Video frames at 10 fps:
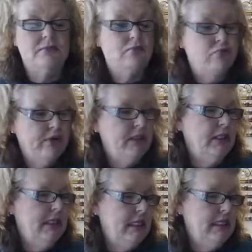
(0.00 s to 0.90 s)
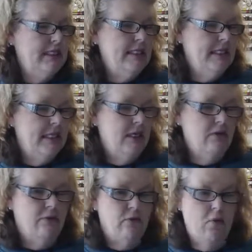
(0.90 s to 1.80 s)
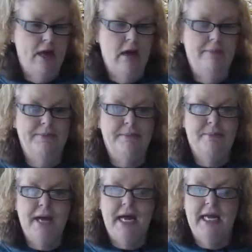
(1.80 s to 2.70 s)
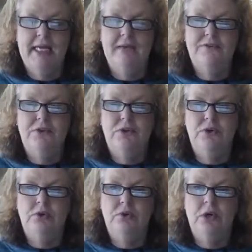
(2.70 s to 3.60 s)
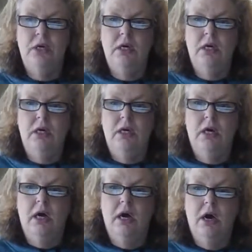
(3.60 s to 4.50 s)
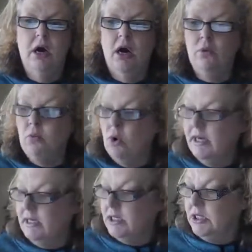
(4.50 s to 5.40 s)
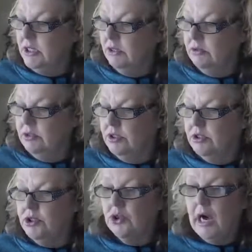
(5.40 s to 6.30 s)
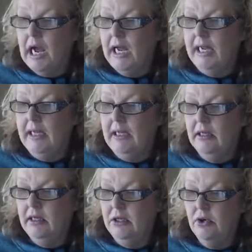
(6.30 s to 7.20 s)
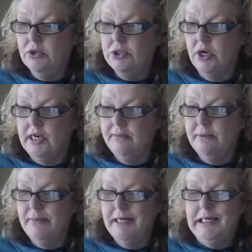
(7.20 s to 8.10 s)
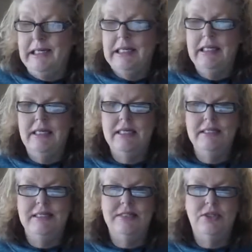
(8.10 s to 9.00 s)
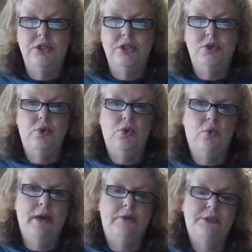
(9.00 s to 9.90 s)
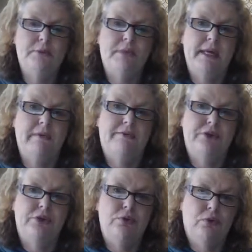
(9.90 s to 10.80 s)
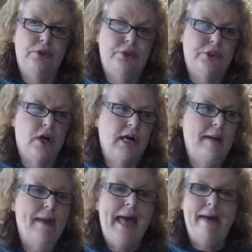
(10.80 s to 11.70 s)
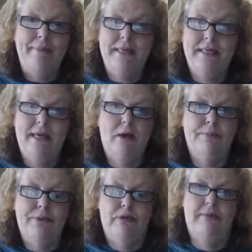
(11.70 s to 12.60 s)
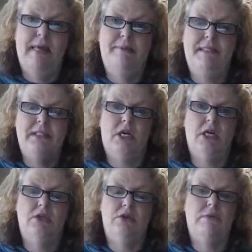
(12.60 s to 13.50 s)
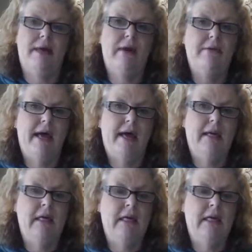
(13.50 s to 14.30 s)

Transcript: really easy to get overwhelmed. But if you are wanting to try, start implementing any of these into your wellness plan for you or your dog, I'm happy to help you. I'm happy to talk to you about that